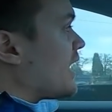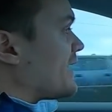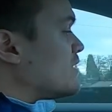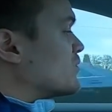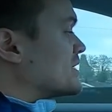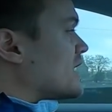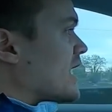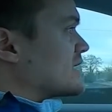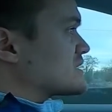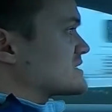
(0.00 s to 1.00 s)
It would not
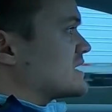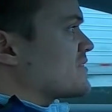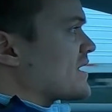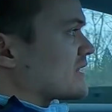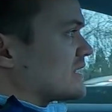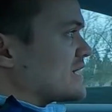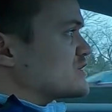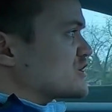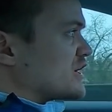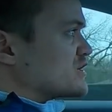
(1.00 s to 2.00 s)
have just done that lane
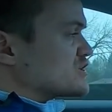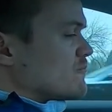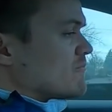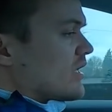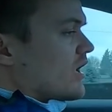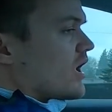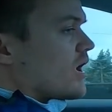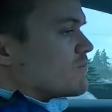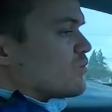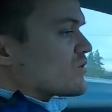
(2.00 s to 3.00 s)
change
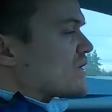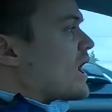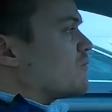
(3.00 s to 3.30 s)
without